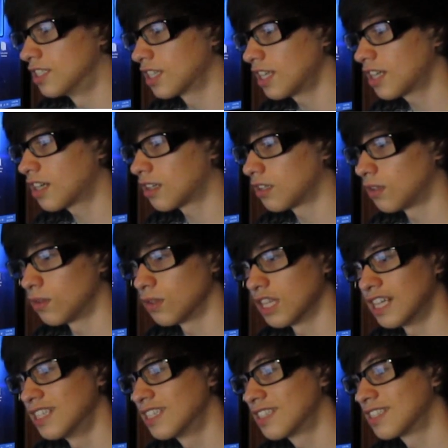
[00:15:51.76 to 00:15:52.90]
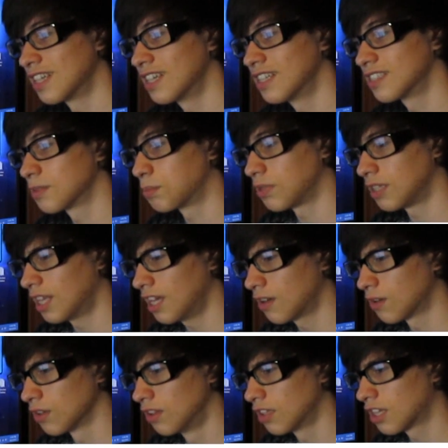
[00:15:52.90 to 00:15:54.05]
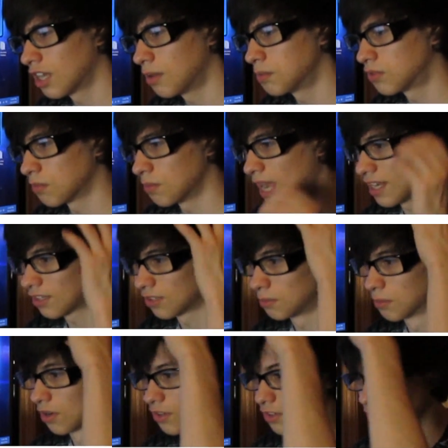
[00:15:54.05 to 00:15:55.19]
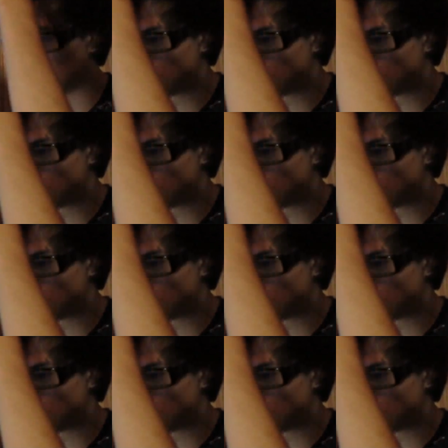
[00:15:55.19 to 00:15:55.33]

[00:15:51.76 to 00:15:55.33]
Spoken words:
Jenny Coled says, play or look up Dramatical Murder,